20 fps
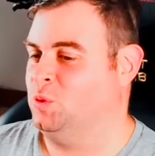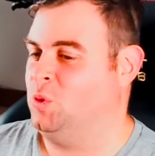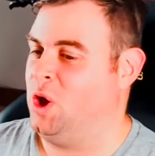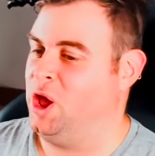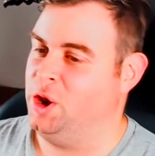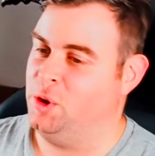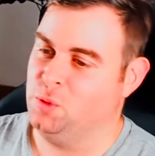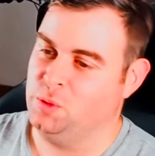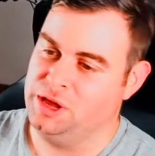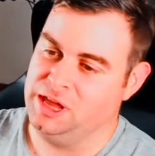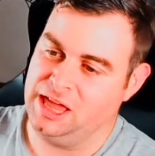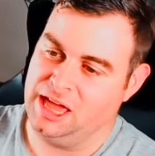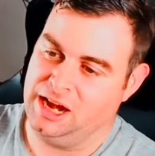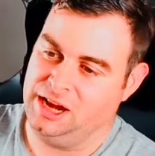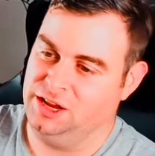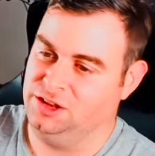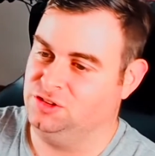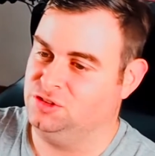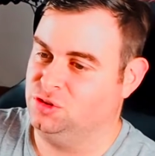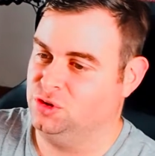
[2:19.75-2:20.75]
Why don't we get
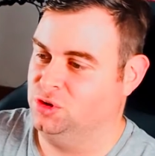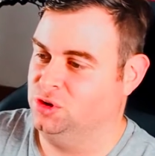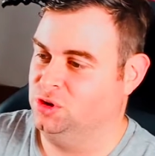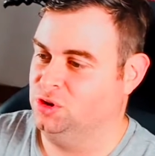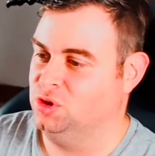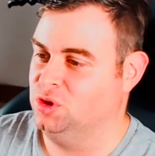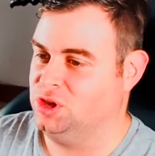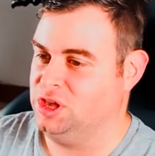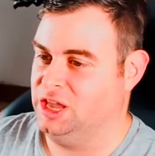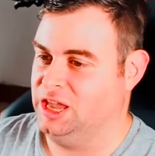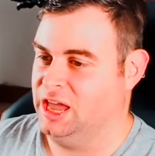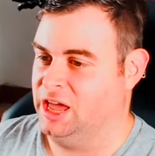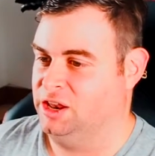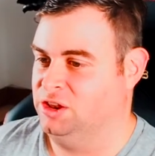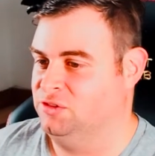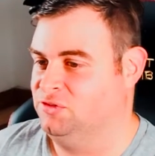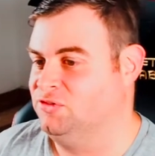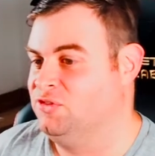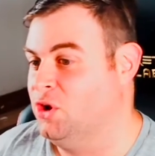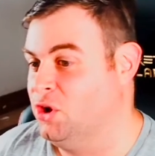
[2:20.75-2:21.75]
into looking at
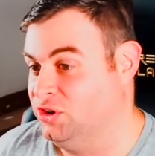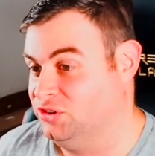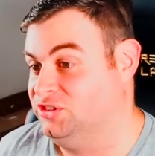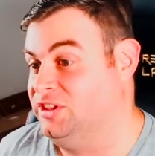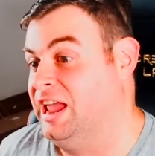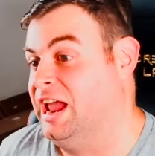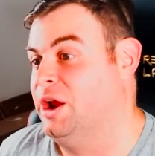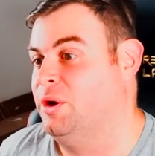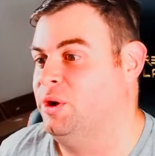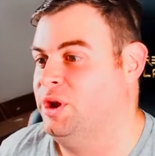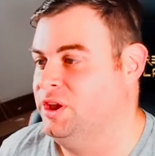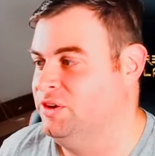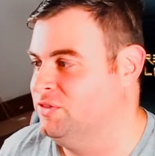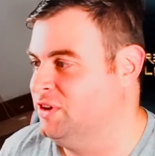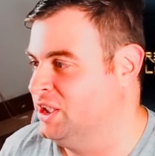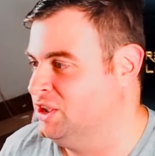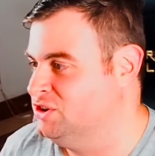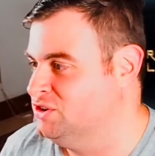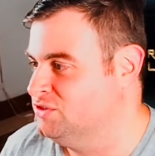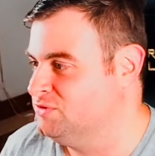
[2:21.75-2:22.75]
the first area
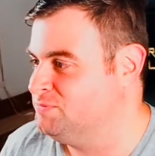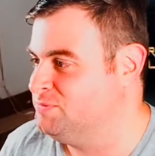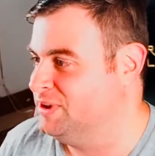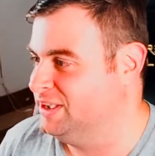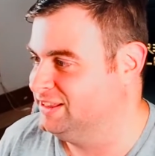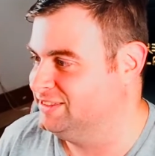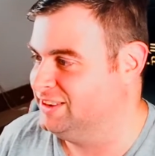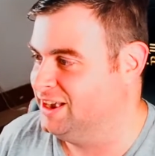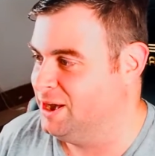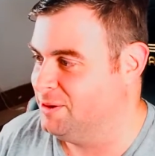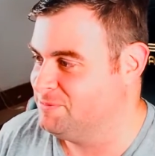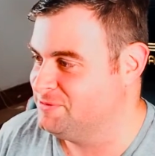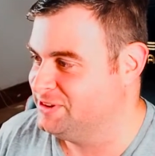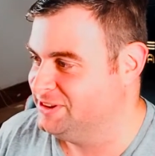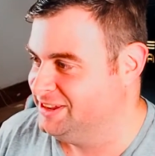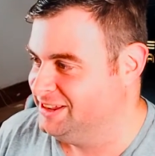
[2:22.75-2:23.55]
that you've picked up?